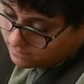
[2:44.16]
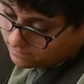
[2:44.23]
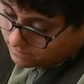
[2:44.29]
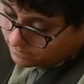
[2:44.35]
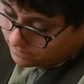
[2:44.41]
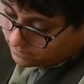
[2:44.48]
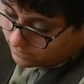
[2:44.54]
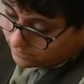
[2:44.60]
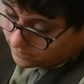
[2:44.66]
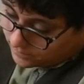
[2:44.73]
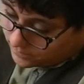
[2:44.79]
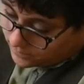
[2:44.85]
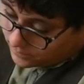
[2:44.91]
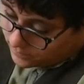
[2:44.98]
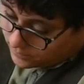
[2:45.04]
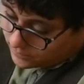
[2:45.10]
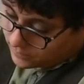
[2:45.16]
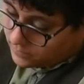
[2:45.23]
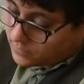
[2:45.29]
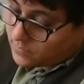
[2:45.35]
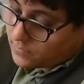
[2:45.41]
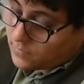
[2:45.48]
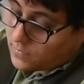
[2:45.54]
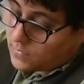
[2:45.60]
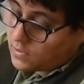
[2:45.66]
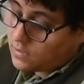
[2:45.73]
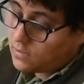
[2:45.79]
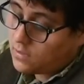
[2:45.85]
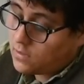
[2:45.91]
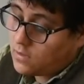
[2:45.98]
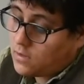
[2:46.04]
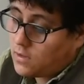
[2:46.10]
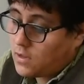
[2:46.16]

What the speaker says: Nobody speaks.